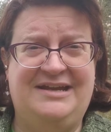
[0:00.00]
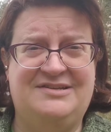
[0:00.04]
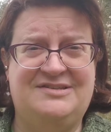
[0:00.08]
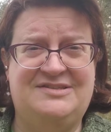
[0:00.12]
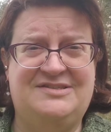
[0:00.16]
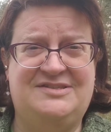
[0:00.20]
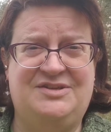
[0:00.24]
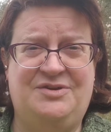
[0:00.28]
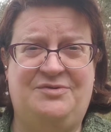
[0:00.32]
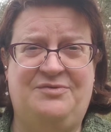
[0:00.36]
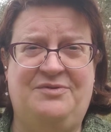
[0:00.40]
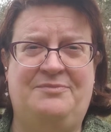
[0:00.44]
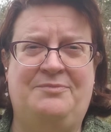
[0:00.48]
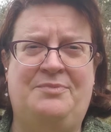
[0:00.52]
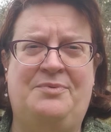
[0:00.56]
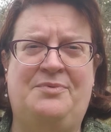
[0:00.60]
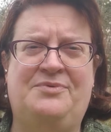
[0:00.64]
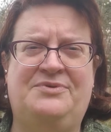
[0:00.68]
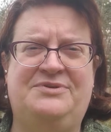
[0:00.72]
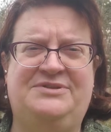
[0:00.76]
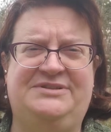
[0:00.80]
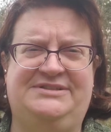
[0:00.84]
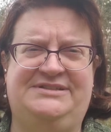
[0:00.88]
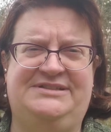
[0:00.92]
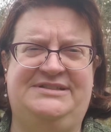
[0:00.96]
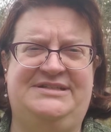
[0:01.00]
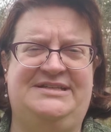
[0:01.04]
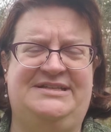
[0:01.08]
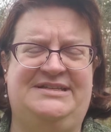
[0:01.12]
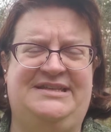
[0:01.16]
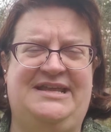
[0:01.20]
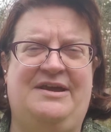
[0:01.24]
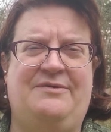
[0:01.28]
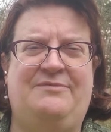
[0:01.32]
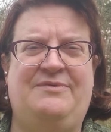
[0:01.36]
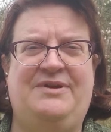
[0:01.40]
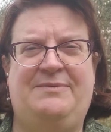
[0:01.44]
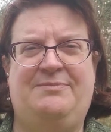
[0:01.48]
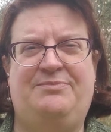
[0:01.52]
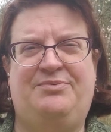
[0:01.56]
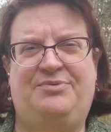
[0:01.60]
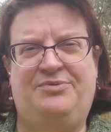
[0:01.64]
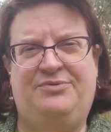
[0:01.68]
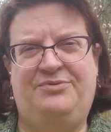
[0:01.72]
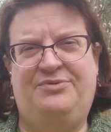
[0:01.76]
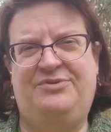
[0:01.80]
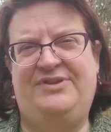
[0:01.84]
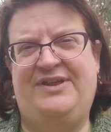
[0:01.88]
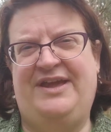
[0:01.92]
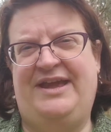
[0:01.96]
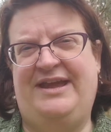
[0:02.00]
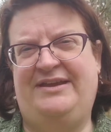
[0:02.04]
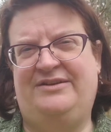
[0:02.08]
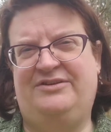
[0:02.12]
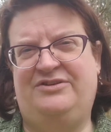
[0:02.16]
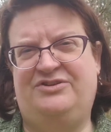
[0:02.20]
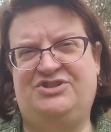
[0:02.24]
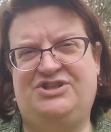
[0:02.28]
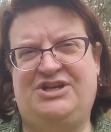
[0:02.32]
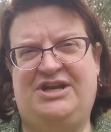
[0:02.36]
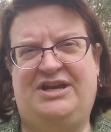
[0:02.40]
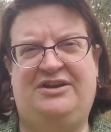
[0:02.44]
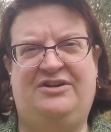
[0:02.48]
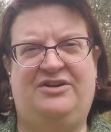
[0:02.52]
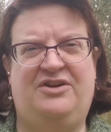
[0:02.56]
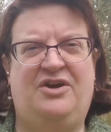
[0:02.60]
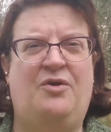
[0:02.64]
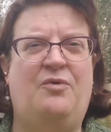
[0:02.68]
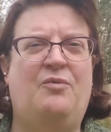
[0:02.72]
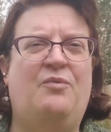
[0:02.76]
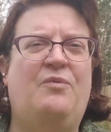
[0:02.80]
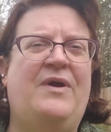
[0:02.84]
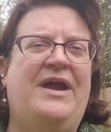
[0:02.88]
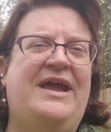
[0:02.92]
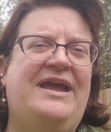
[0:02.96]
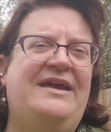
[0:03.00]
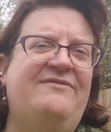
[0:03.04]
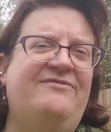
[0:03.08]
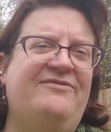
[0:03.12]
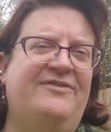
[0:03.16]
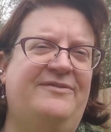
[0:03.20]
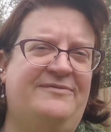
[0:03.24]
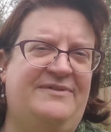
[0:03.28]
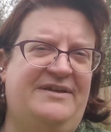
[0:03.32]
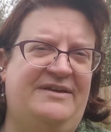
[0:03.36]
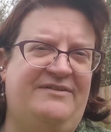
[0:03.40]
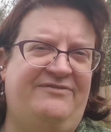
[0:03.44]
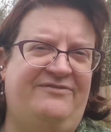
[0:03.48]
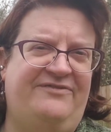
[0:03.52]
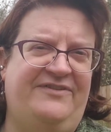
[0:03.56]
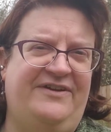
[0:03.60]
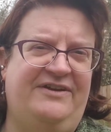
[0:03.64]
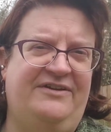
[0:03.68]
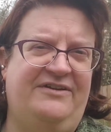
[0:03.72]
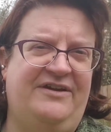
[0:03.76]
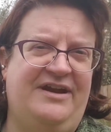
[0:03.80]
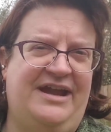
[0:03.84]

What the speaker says: So important that we pull that inner child away from that fear,